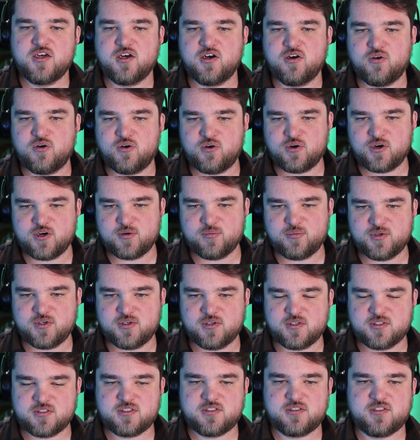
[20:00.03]
a
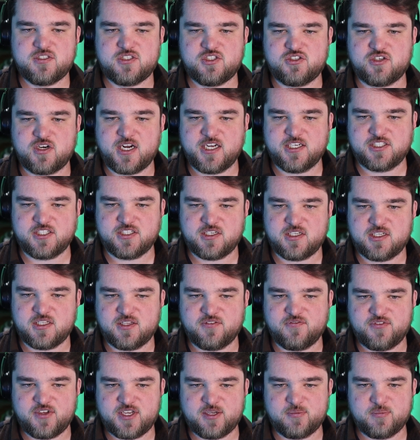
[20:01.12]
horrible tragedy in the
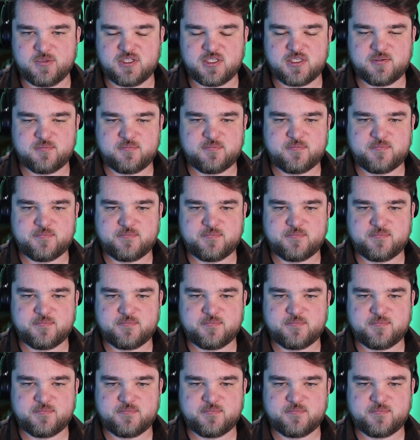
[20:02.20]
family.